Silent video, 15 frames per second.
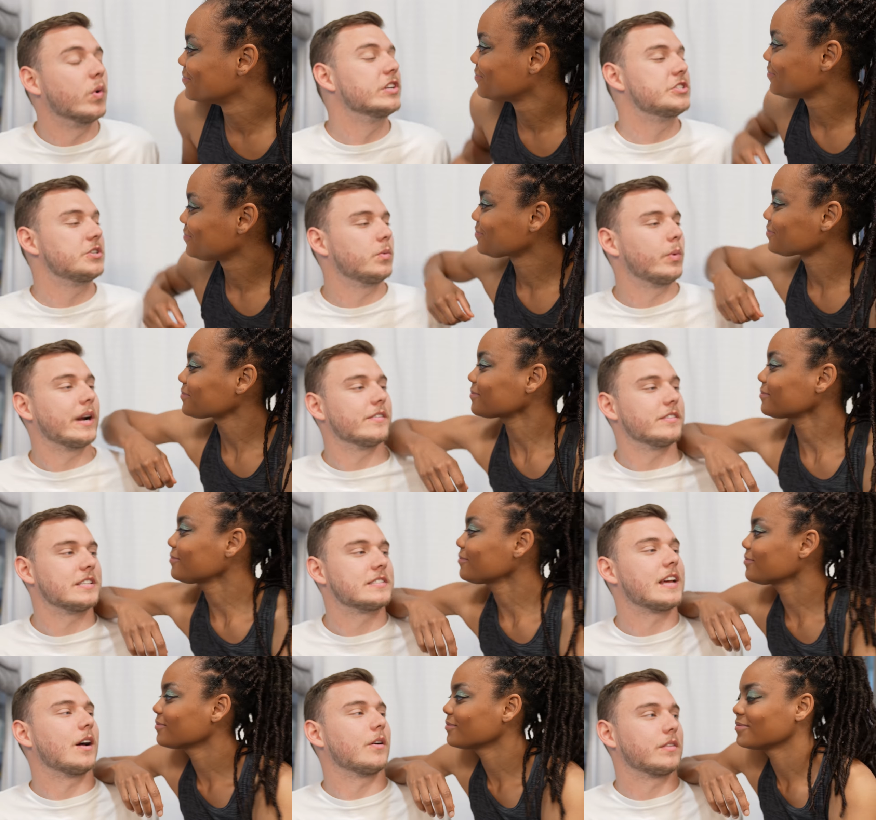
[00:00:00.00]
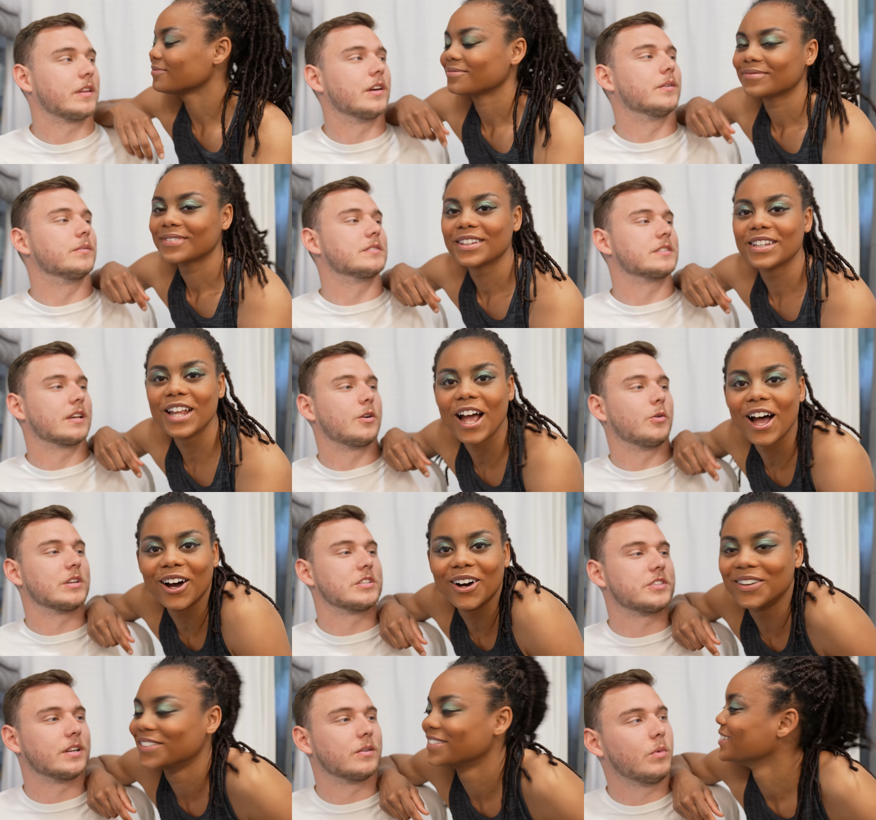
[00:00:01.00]
Speaker 1: Would you wear this out though, is the
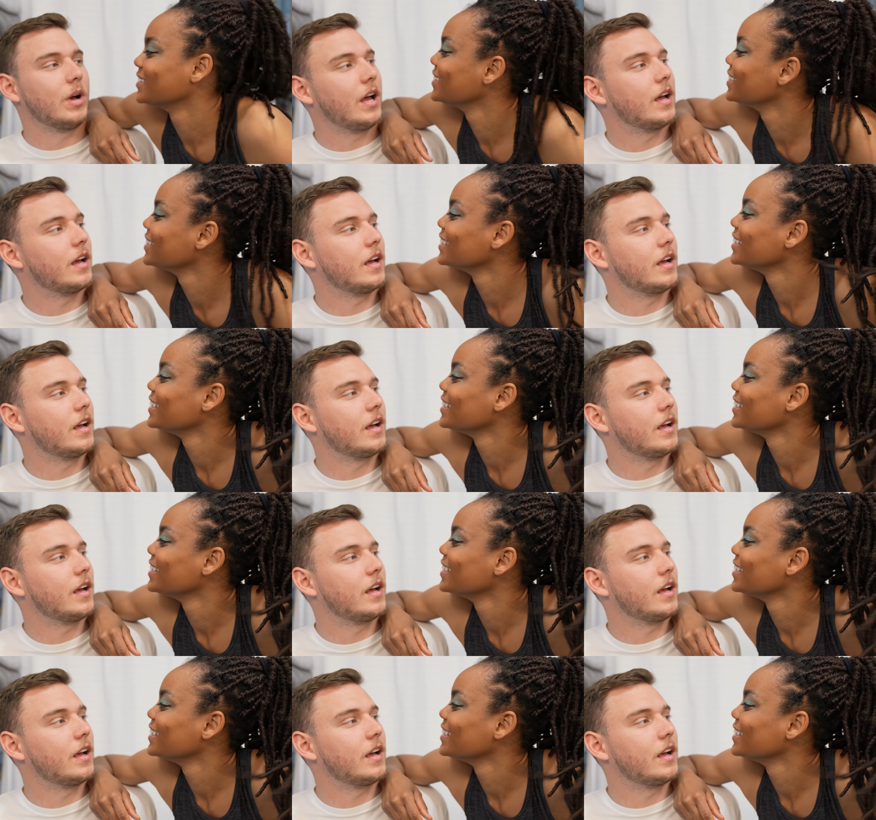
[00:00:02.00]
question. What?